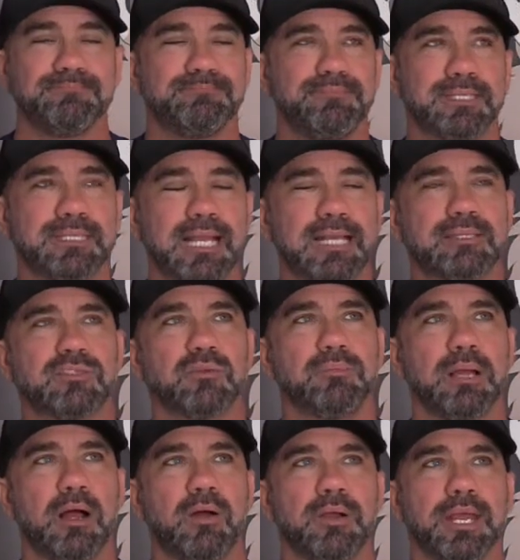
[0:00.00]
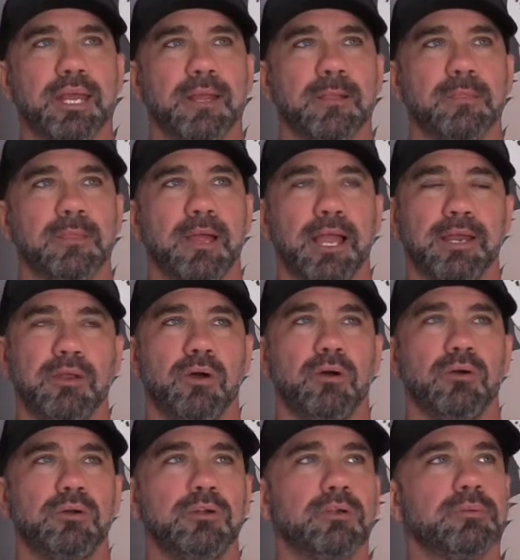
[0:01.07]
but that's about it. I
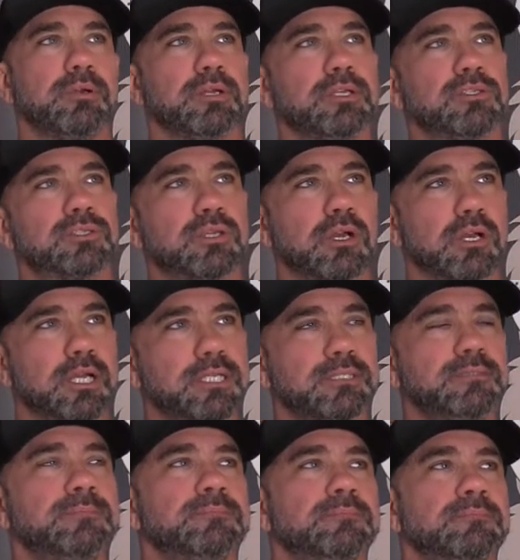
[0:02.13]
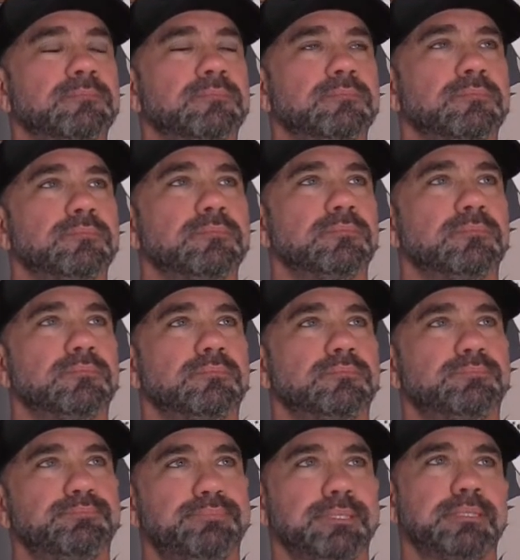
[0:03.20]
know Herbert is good,
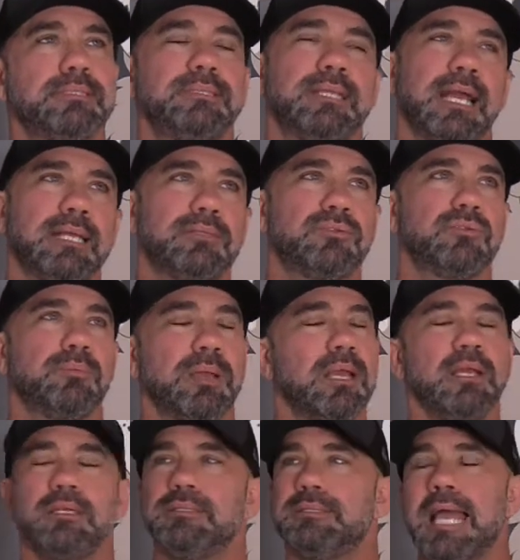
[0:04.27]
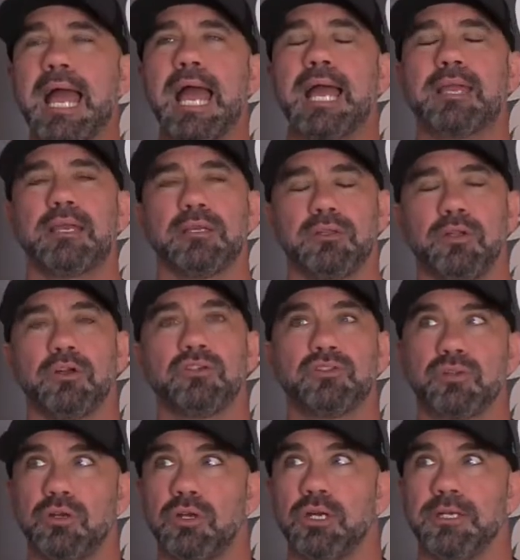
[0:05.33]
but that's about Dak
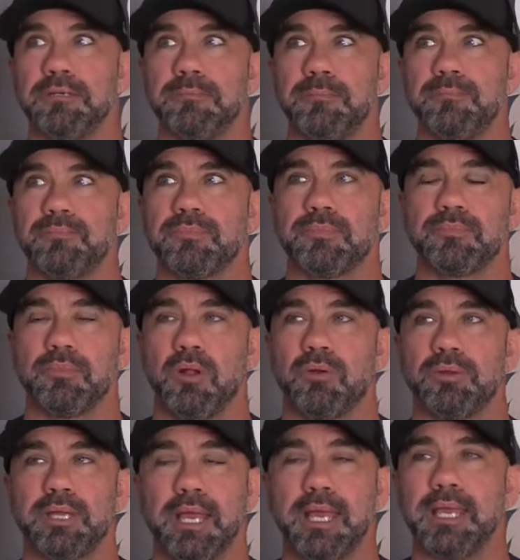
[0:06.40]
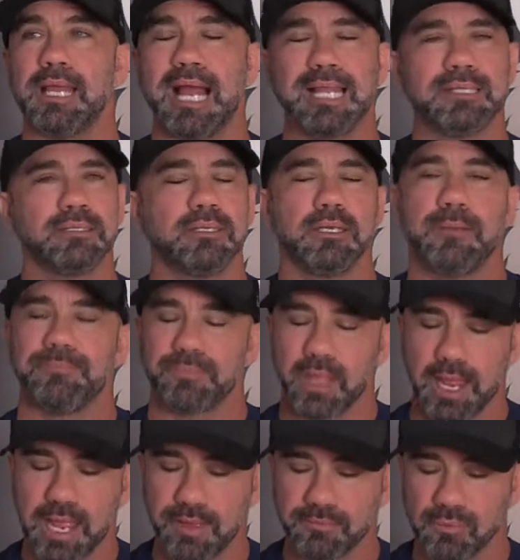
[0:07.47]
looks good, okay?
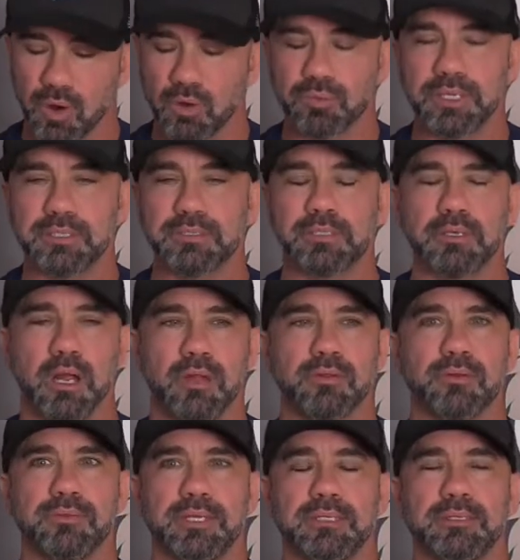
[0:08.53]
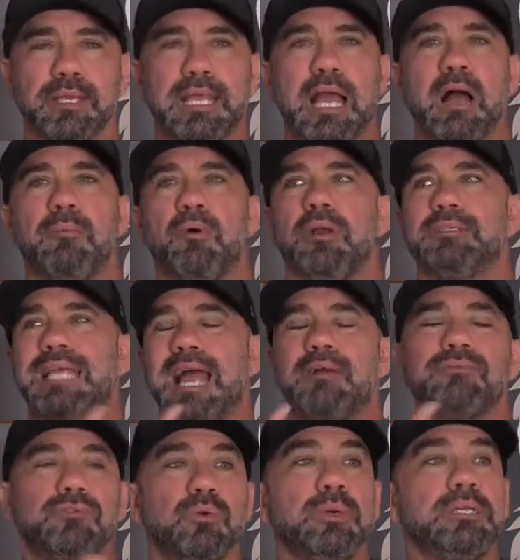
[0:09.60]
I have no reason other than the Cowboys
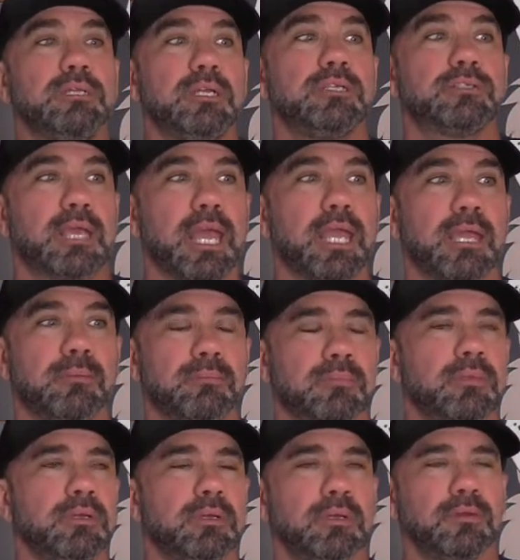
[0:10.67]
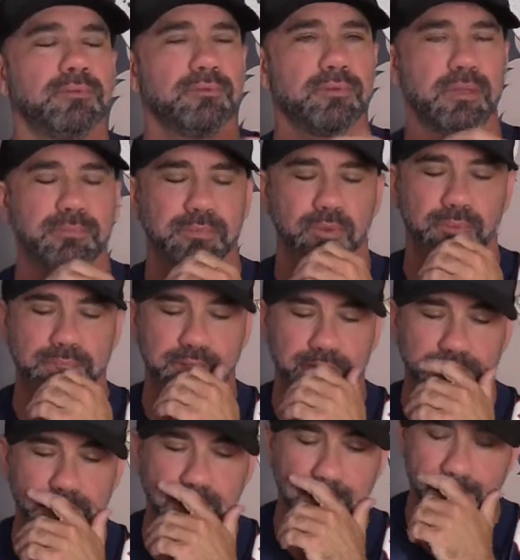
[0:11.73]
have to win this game for them to win
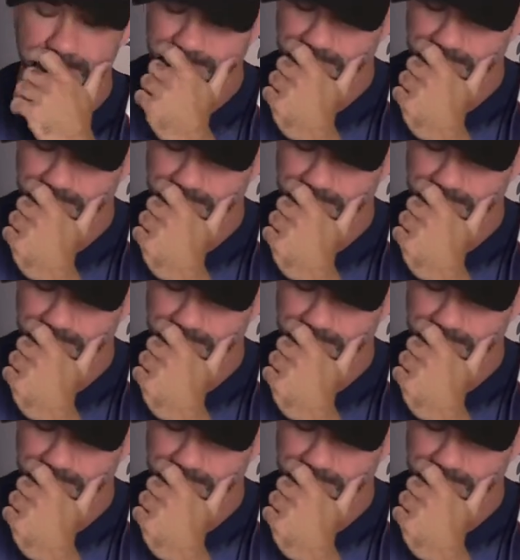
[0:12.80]
this game.